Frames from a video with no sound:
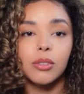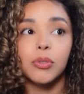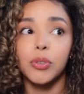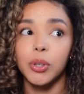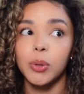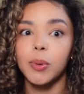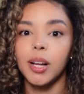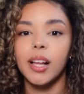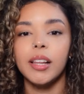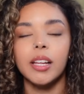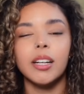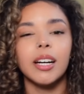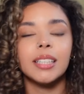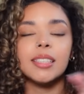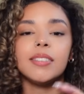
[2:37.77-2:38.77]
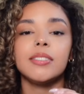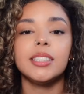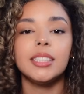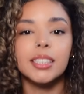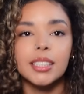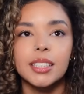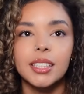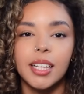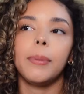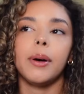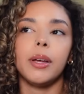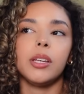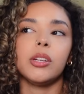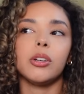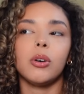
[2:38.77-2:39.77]
For a while there, I definitely did,
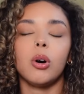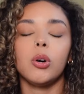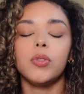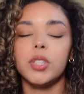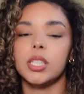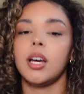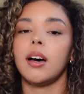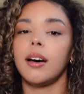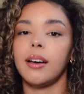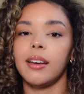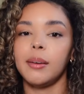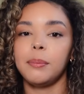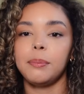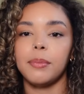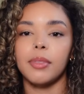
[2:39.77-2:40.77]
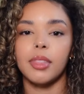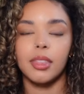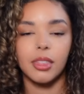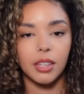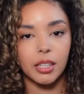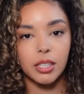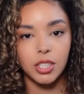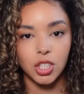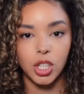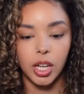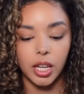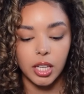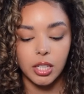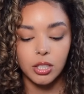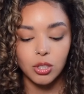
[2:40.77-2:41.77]
but you know, over time, things
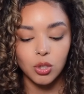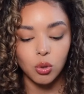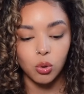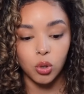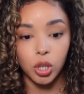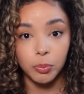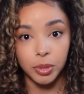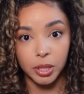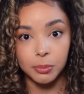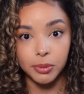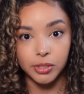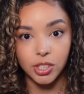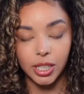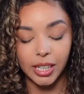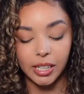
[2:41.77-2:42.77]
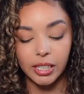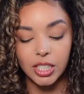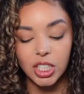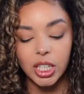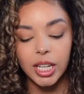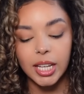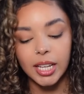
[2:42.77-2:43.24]
change or people change.